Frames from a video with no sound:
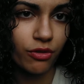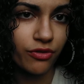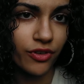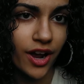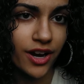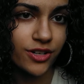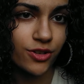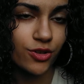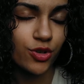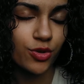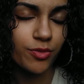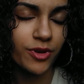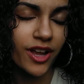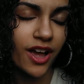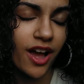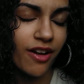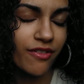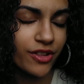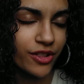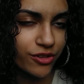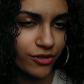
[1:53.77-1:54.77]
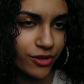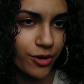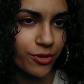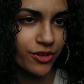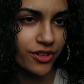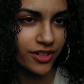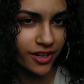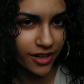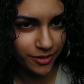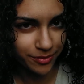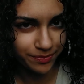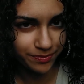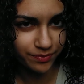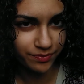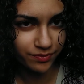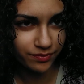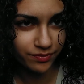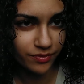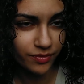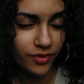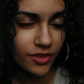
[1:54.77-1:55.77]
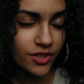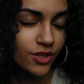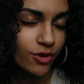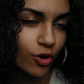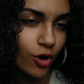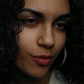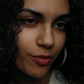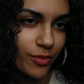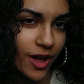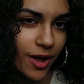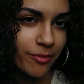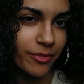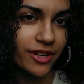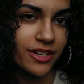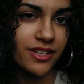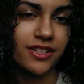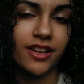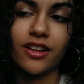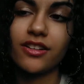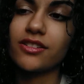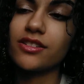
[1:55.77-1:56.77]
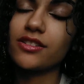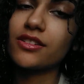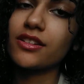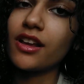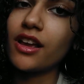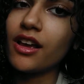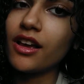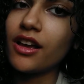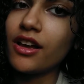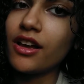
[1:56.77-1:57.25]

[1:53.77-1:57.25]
fats you should be having throughout the day. So I hope that makes sense.